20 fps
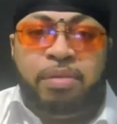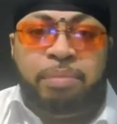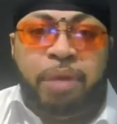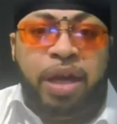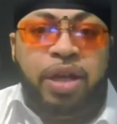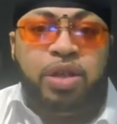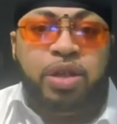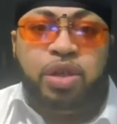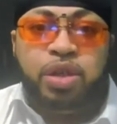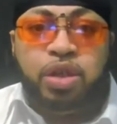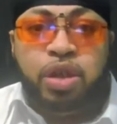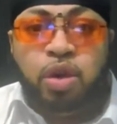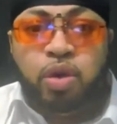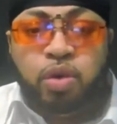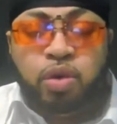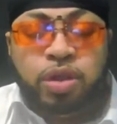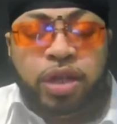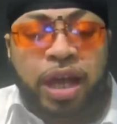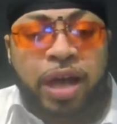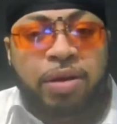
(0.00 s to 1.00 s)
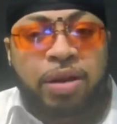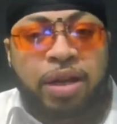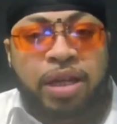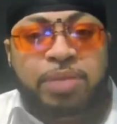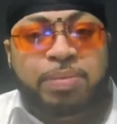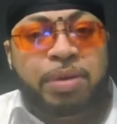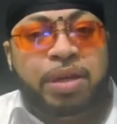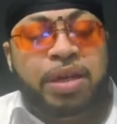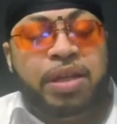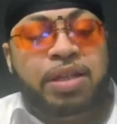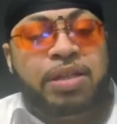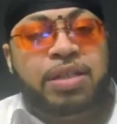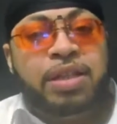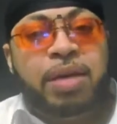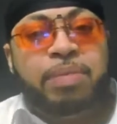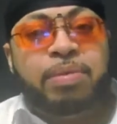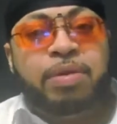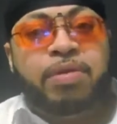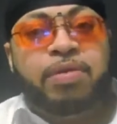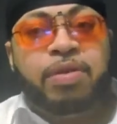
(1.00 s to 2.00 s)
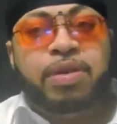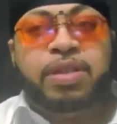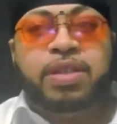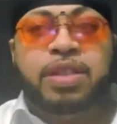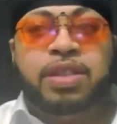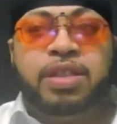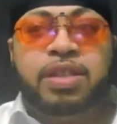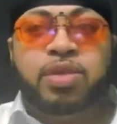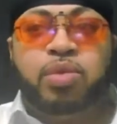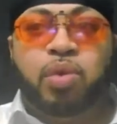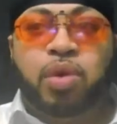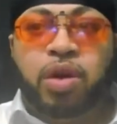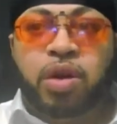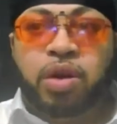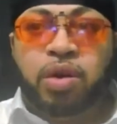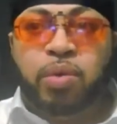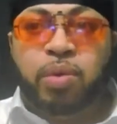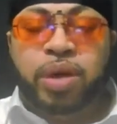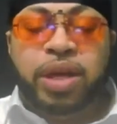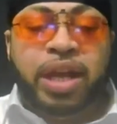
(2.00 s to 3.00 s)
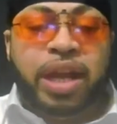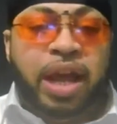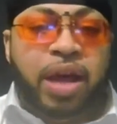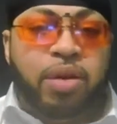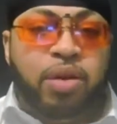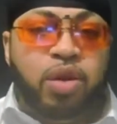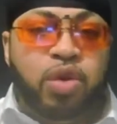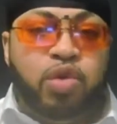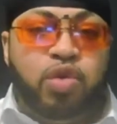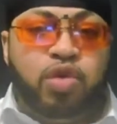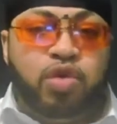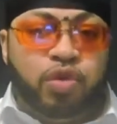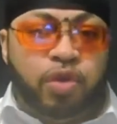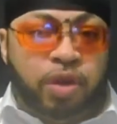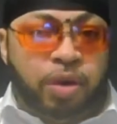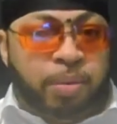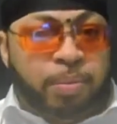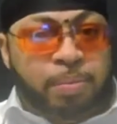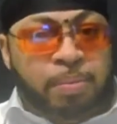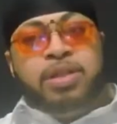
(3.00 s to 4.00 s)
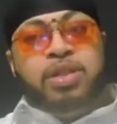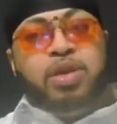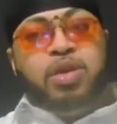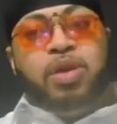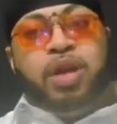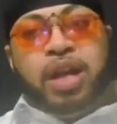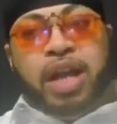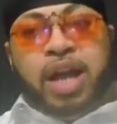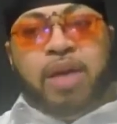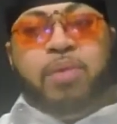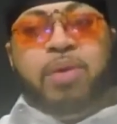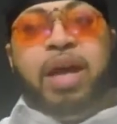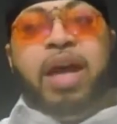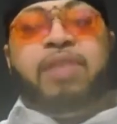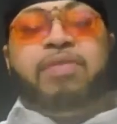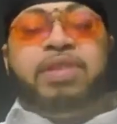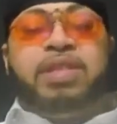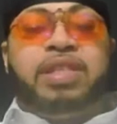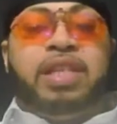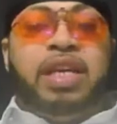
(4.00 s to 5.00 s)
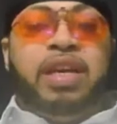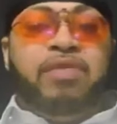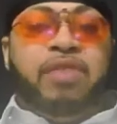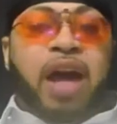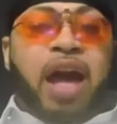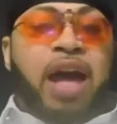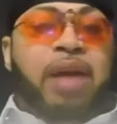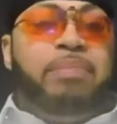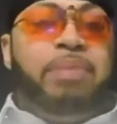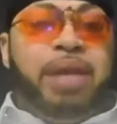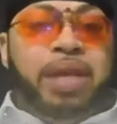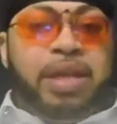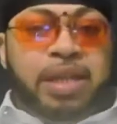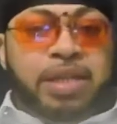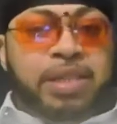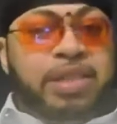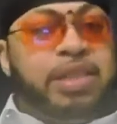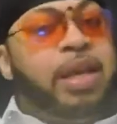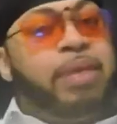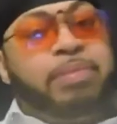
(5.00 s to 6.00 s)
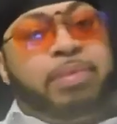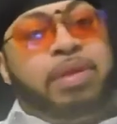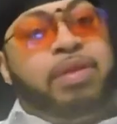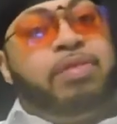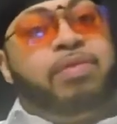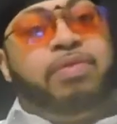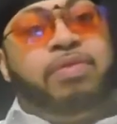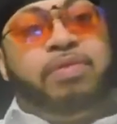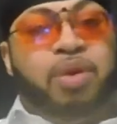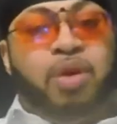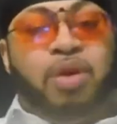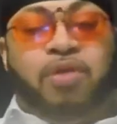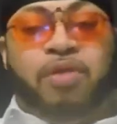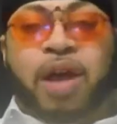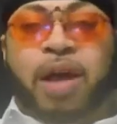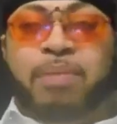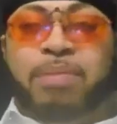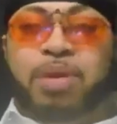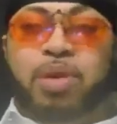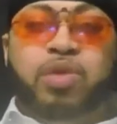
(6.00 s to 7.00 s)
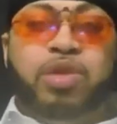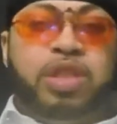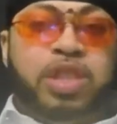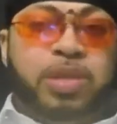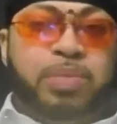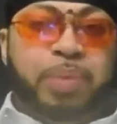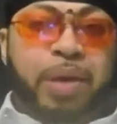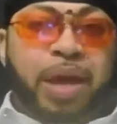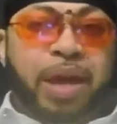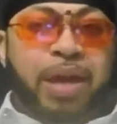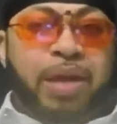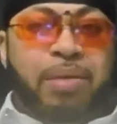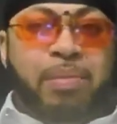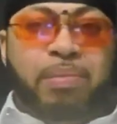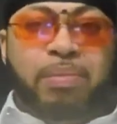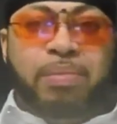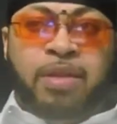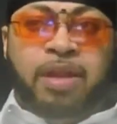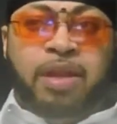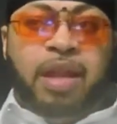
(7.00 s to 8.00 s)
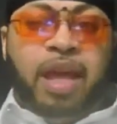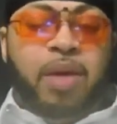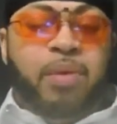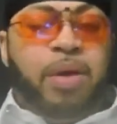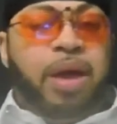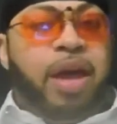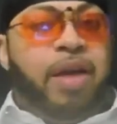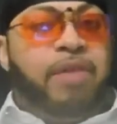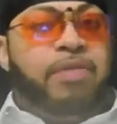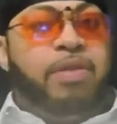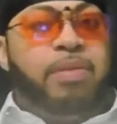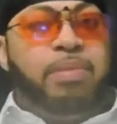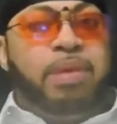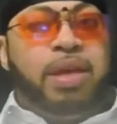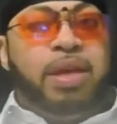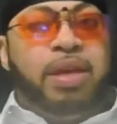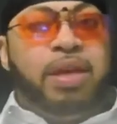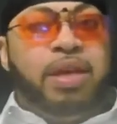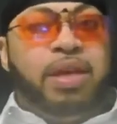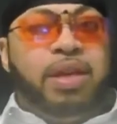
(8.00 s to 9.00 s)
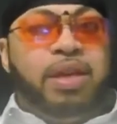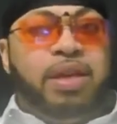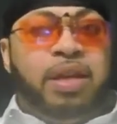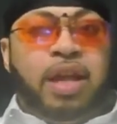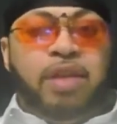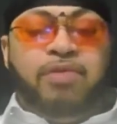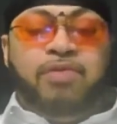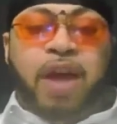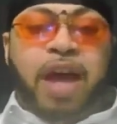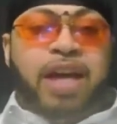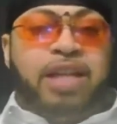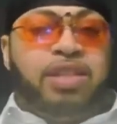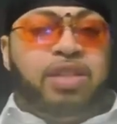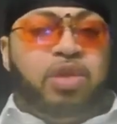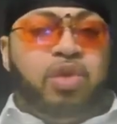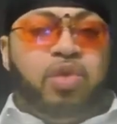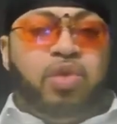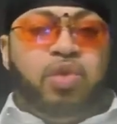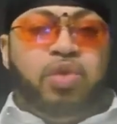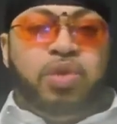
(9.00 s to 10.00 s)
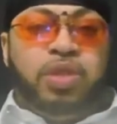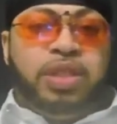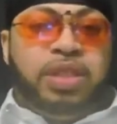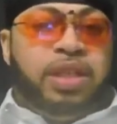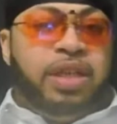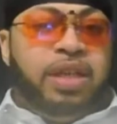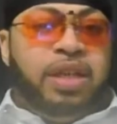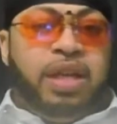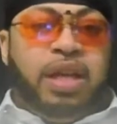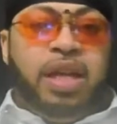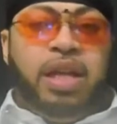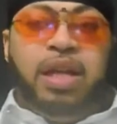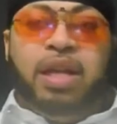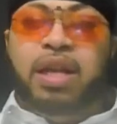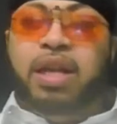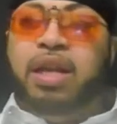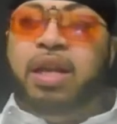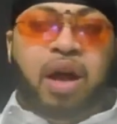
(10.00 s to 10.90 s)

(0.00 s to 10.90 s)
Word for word: major news outlets being deceptive? Because this is where we get our news from. So then I would have to say if I'm being deceptive or if I'm using spam, then that would have to mean that Fox News, CNN,